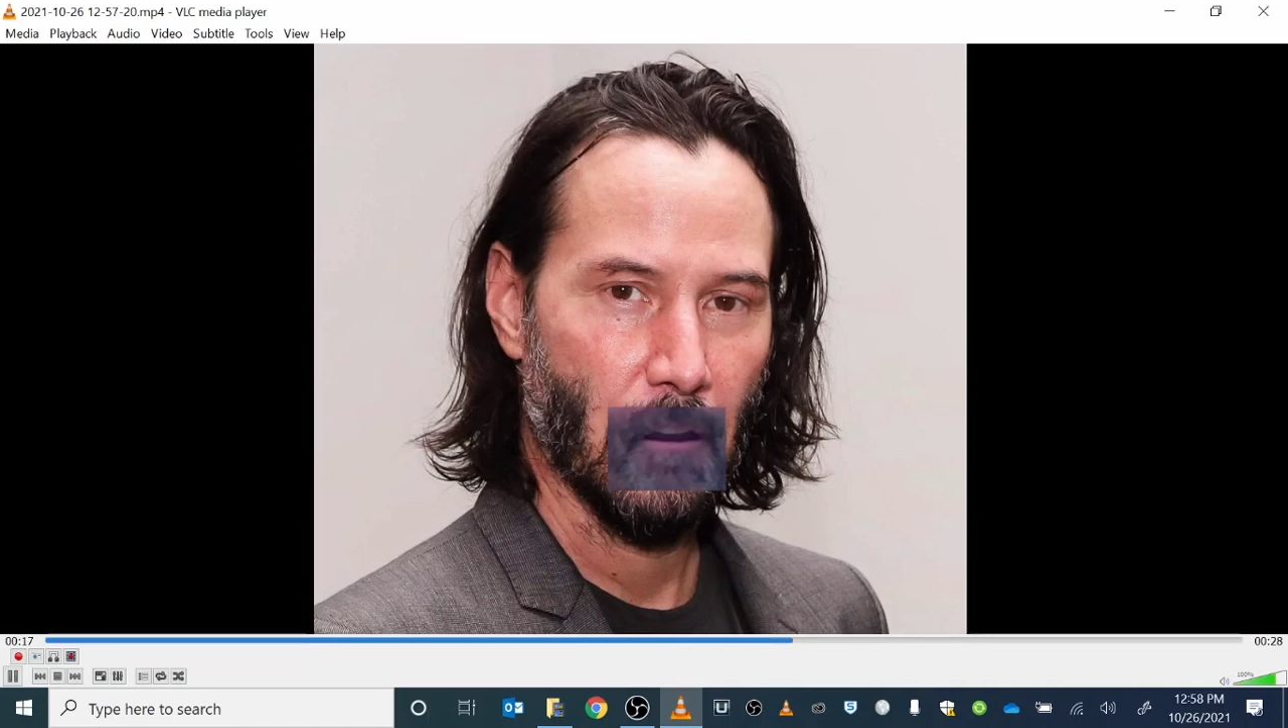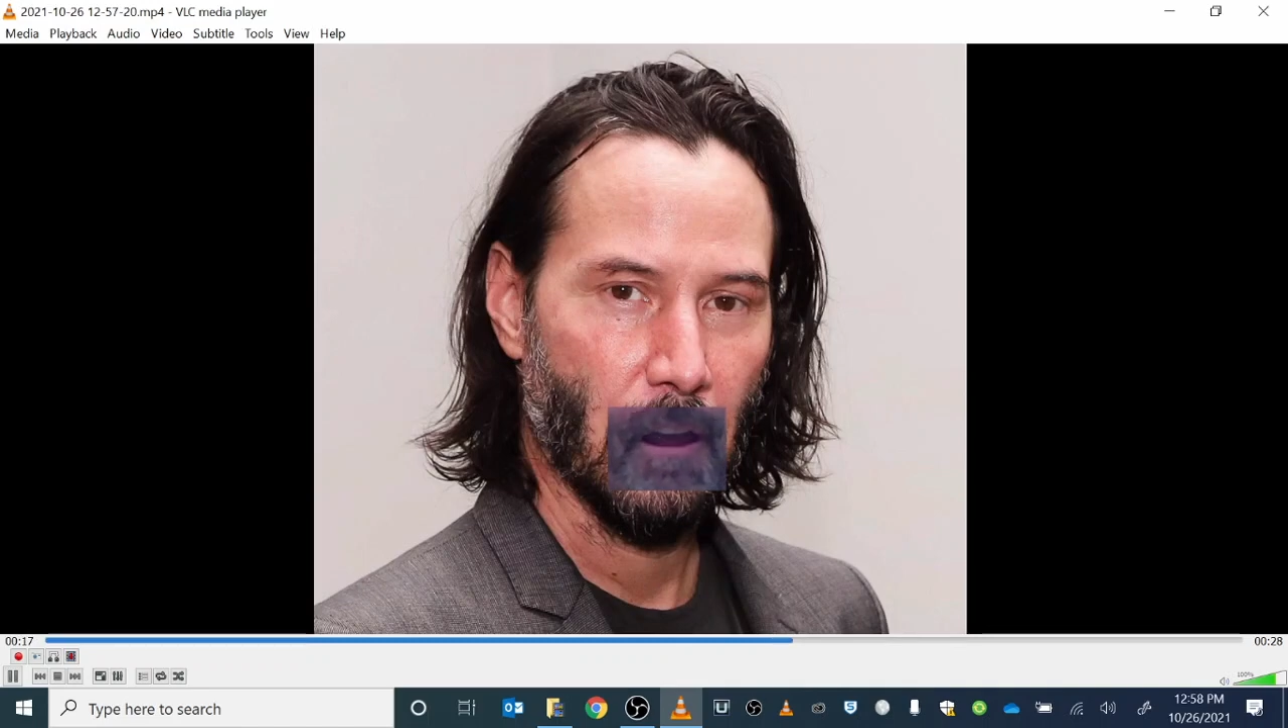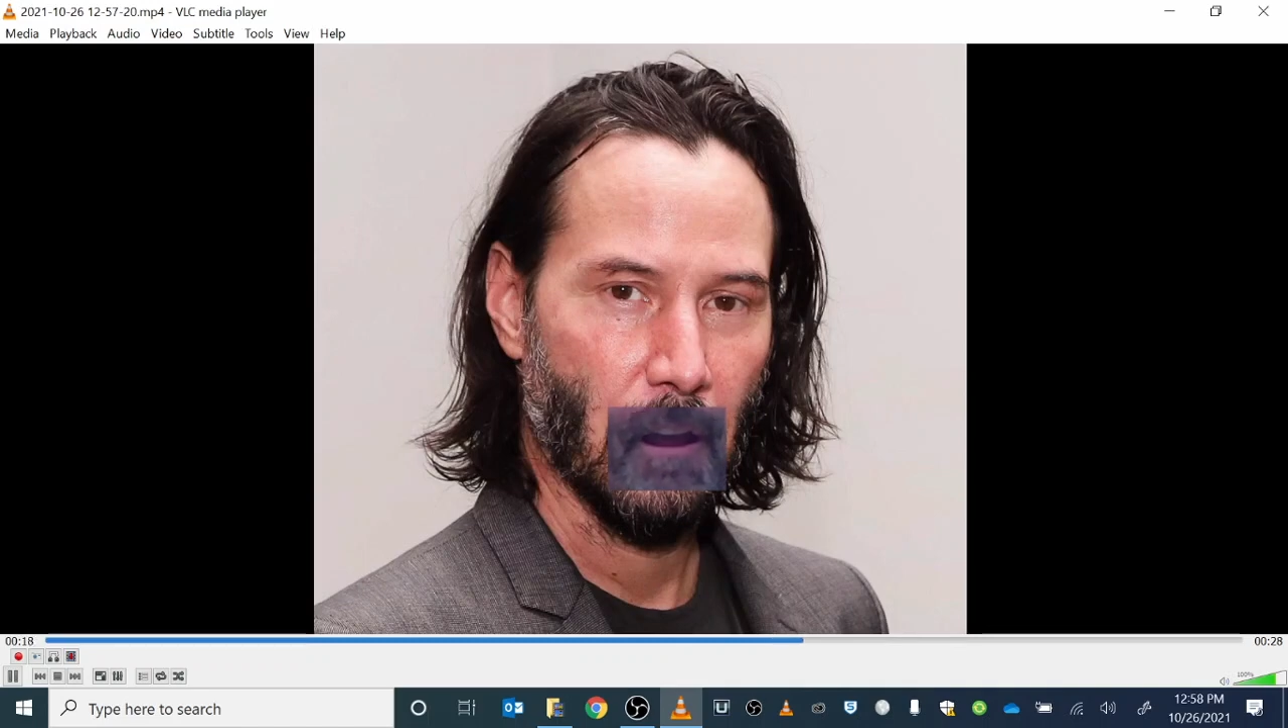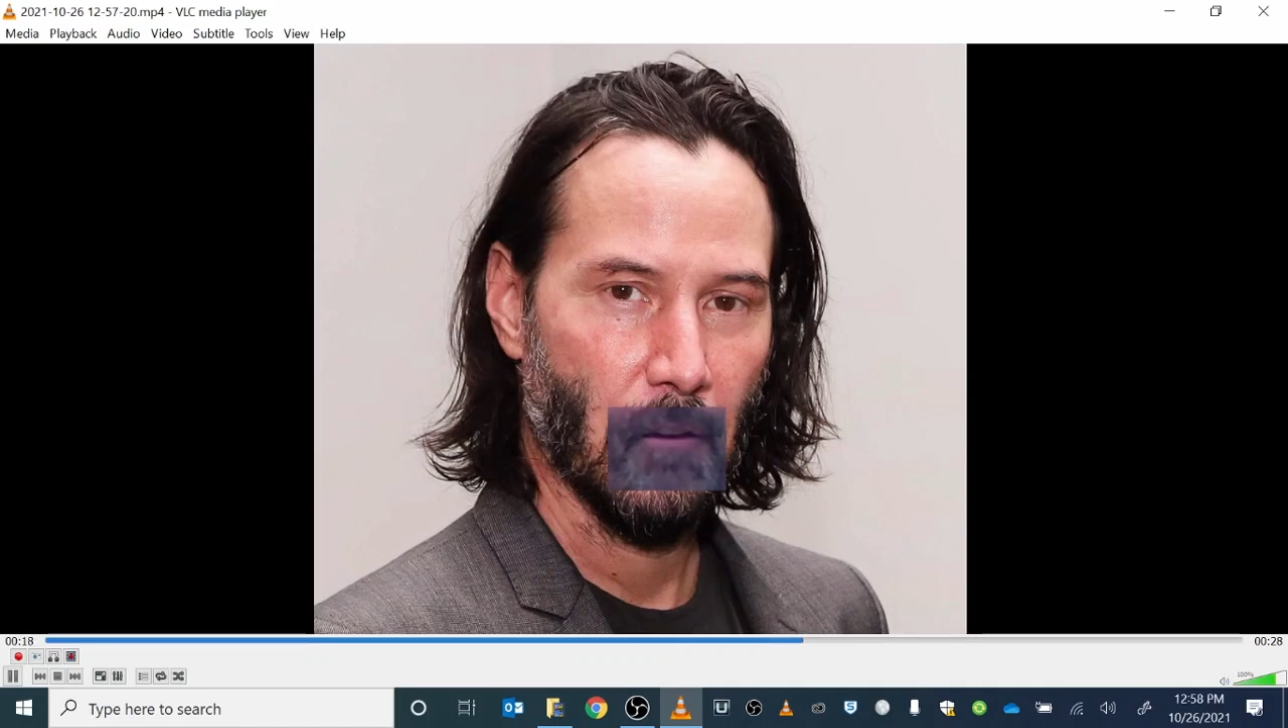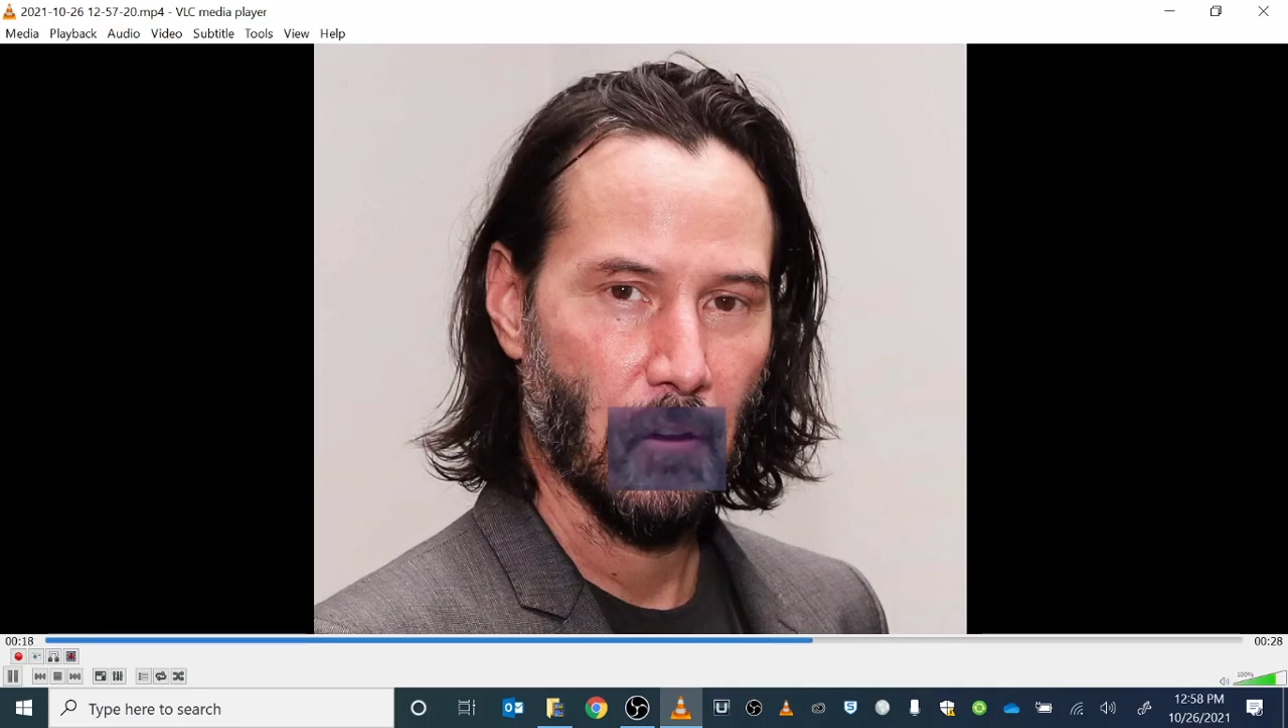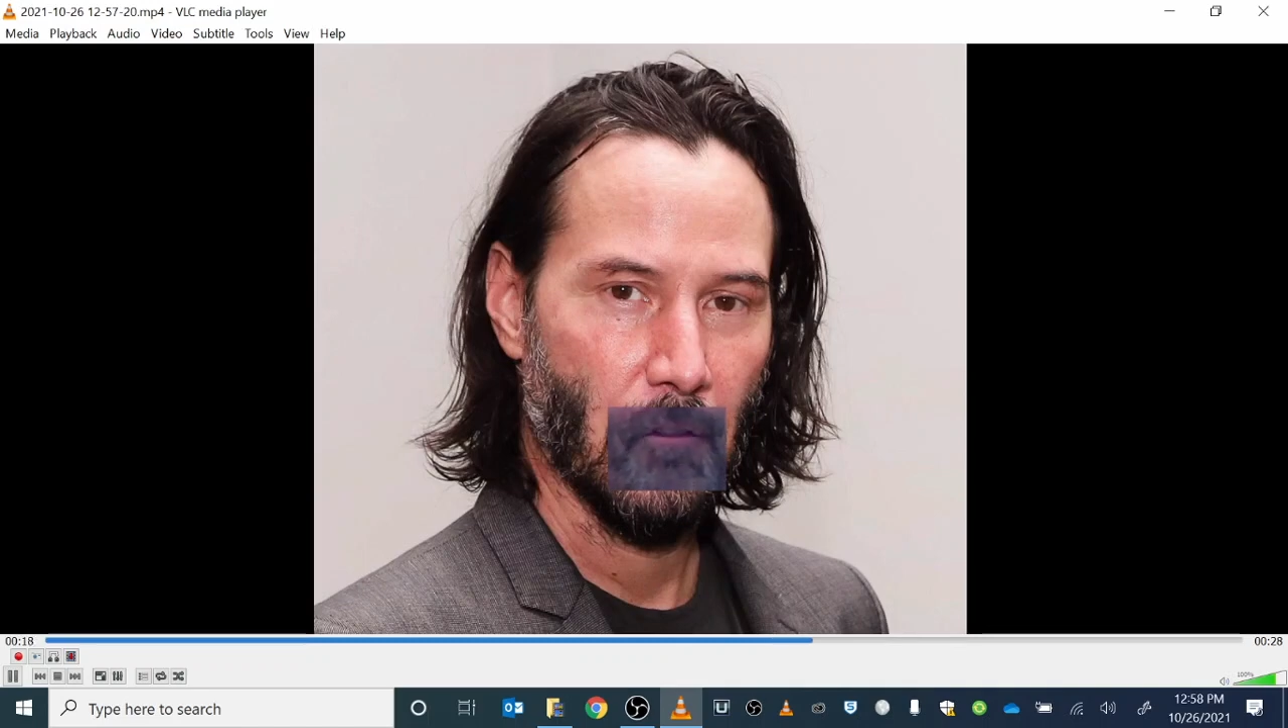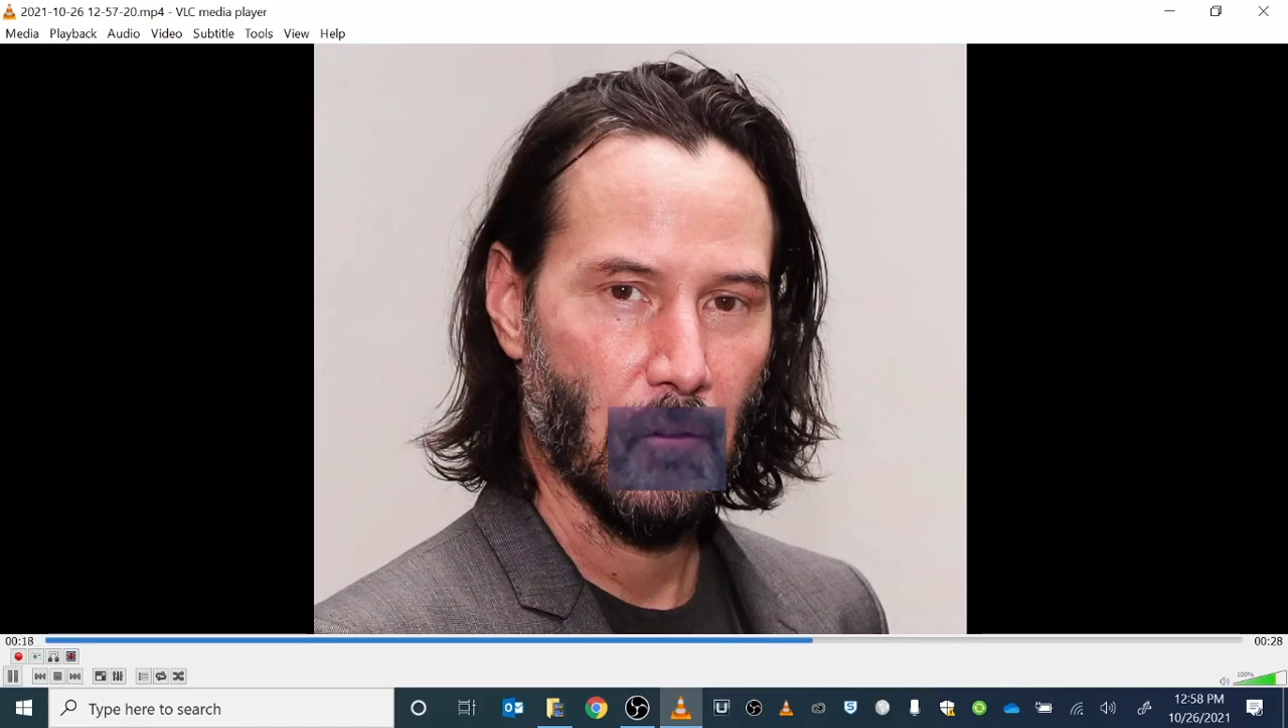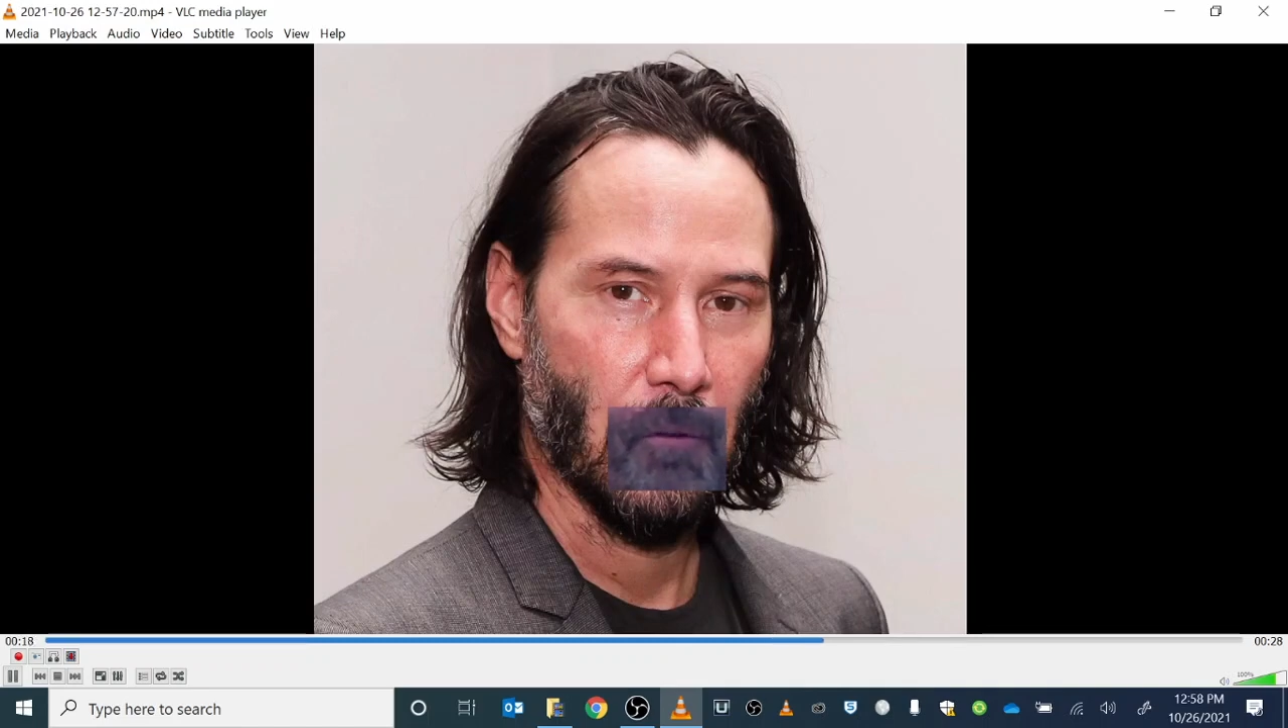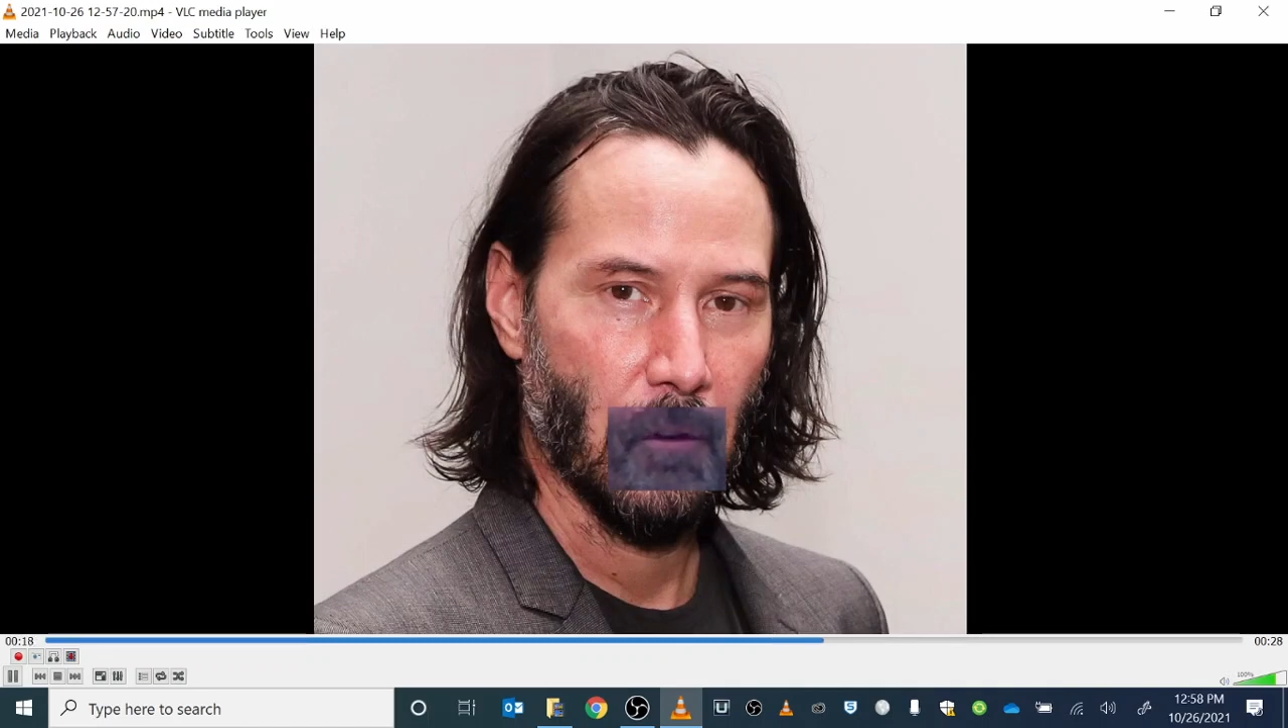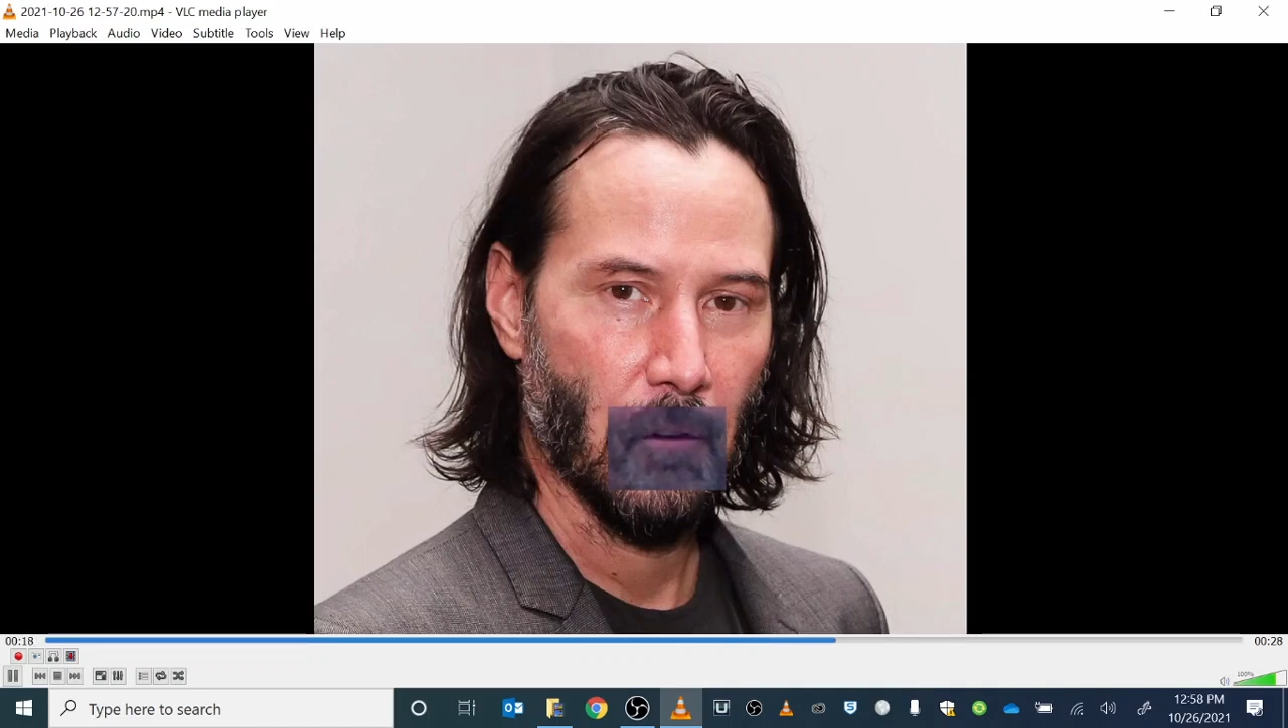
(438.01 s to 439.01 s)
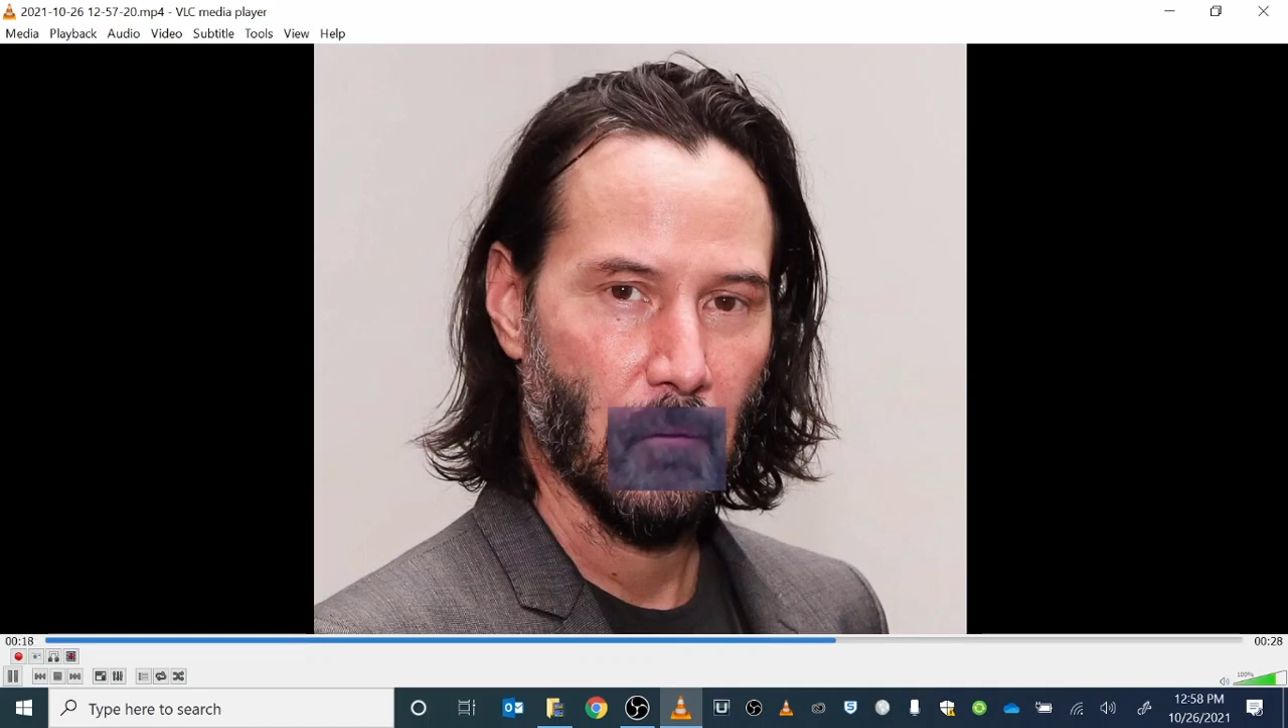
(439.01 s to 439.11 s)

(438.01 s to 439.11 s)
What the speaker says: and doesn't do a good